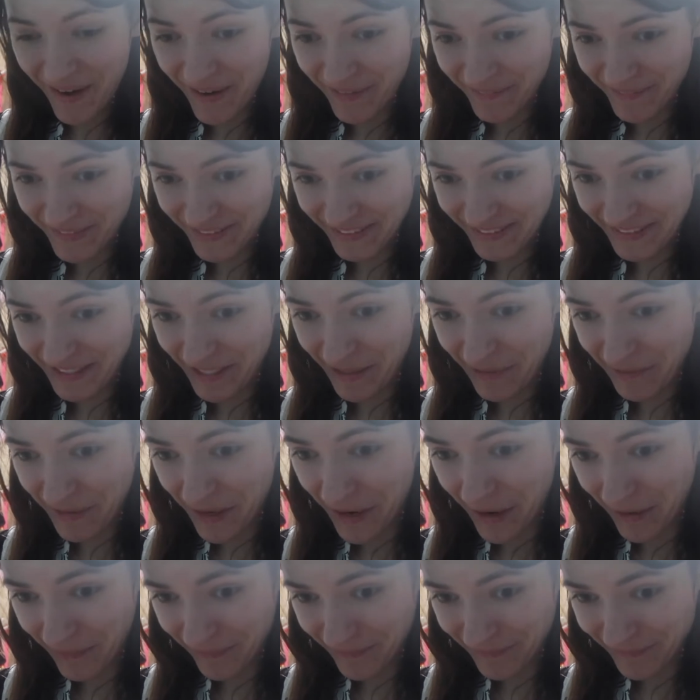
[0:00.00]
I really don't
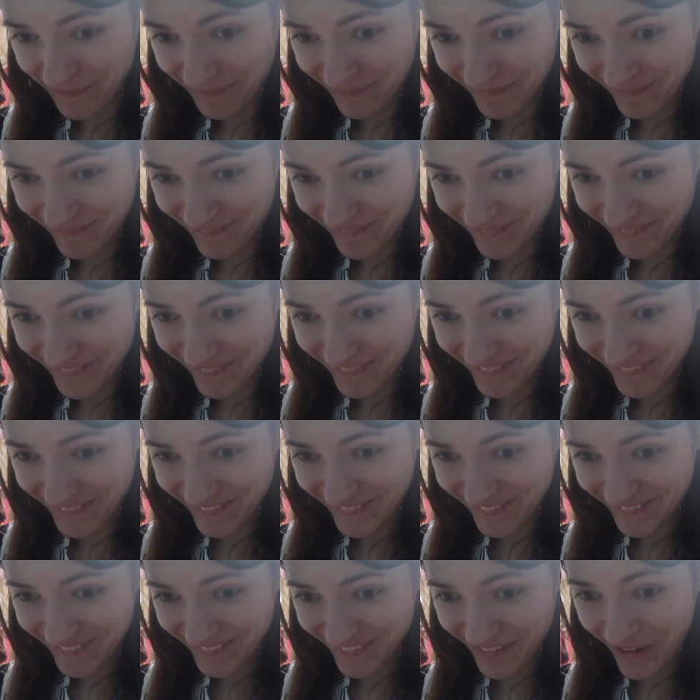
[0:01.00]

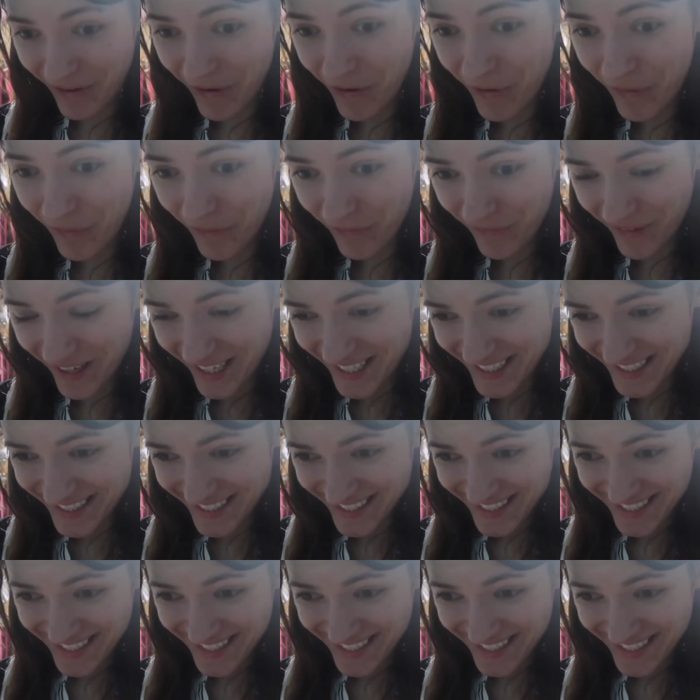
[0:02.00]
know. What?